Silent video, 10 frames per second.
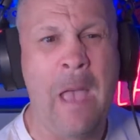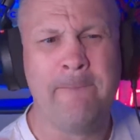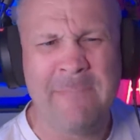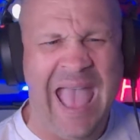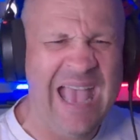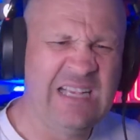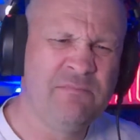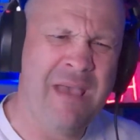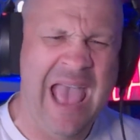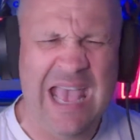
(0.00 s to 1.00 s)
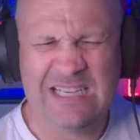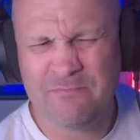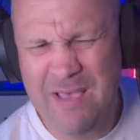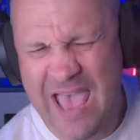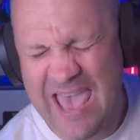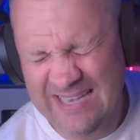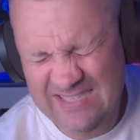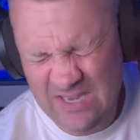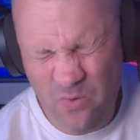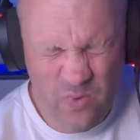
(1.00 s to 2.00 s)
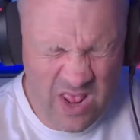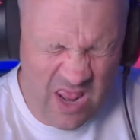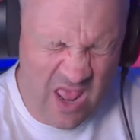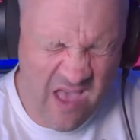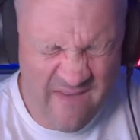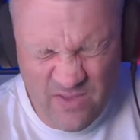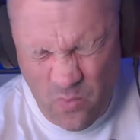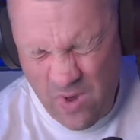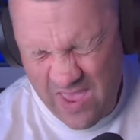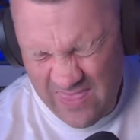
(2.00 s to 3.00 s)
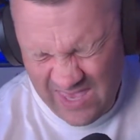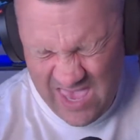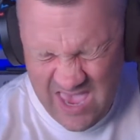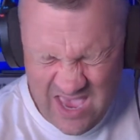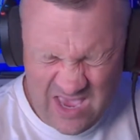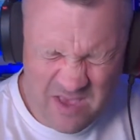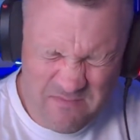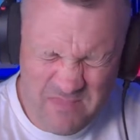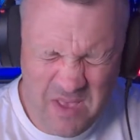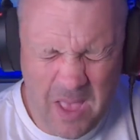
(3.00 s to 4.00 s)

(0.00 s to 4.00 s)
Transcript: Bags, we love it when they kick 'em.